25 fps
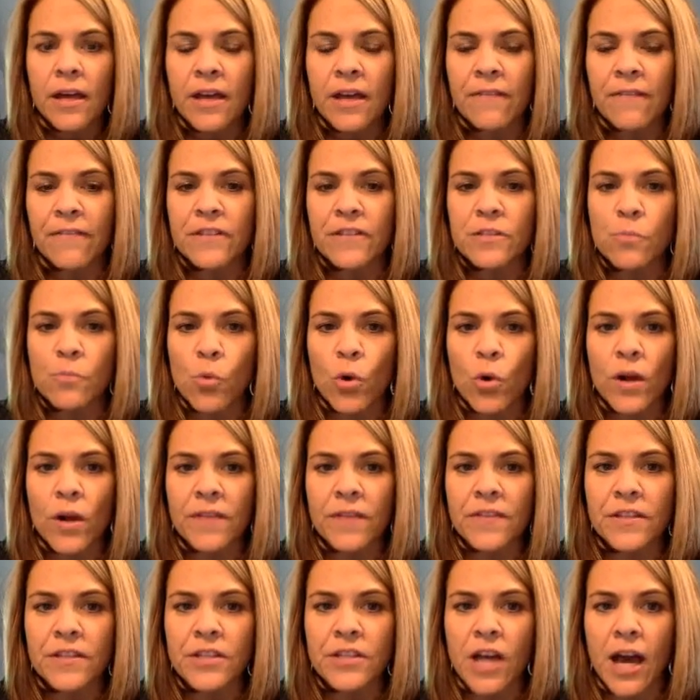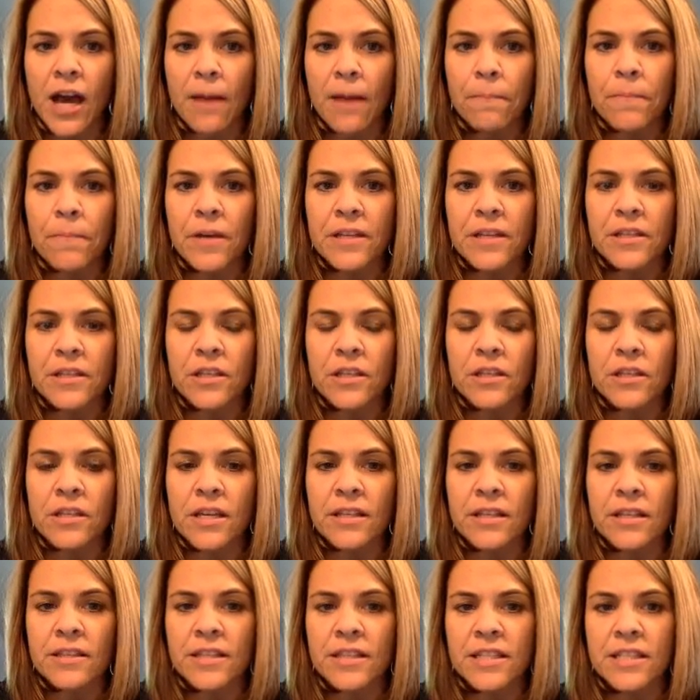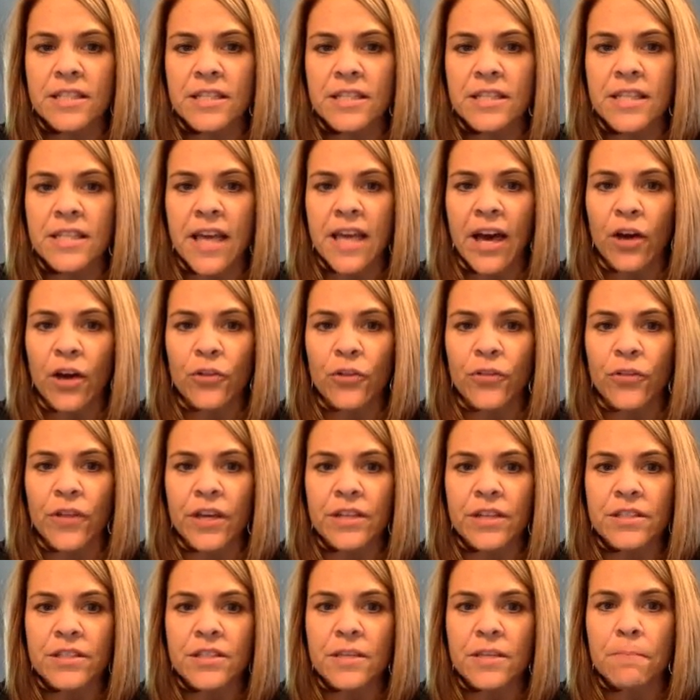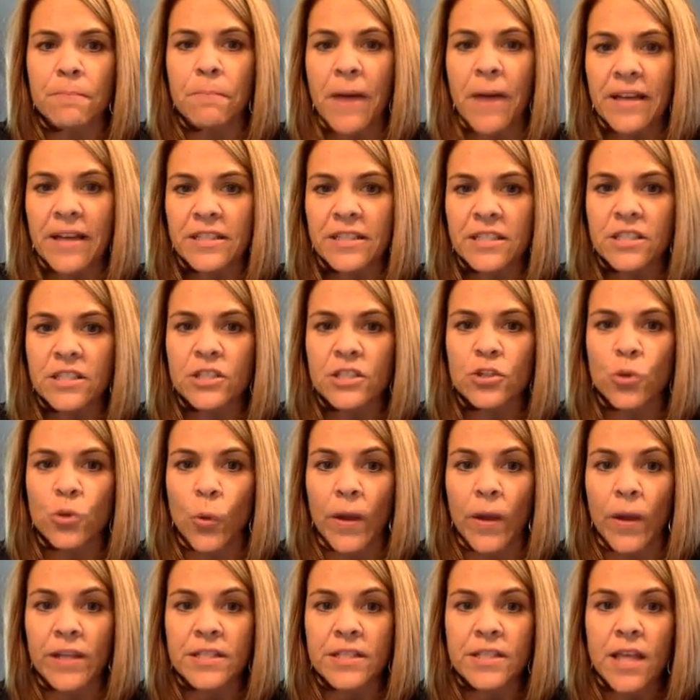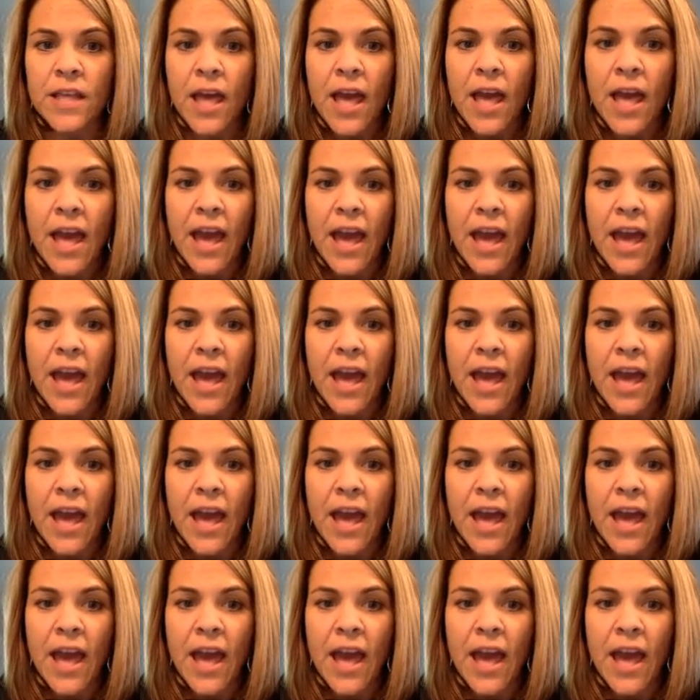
If it's more at the top, this is the healthiest, the best choice.